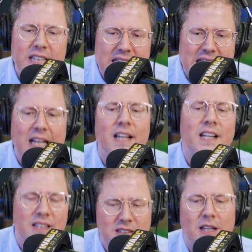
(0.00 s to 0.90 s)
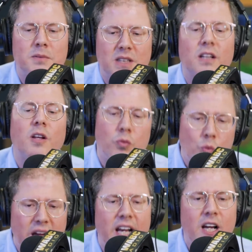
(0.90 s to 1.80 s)
delicate subject of
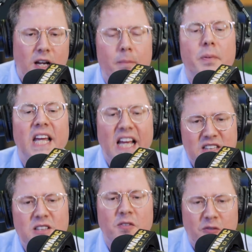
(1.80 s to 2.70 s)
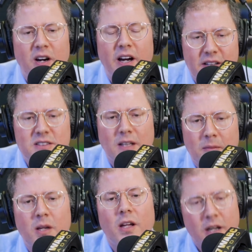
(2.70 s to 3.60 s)
when a company has to fire
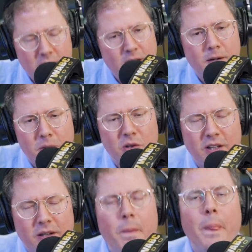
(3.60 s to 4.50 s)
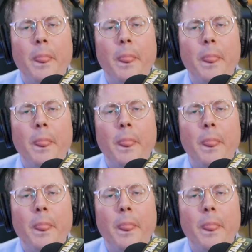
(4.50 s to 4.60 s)
someone, an, an employee.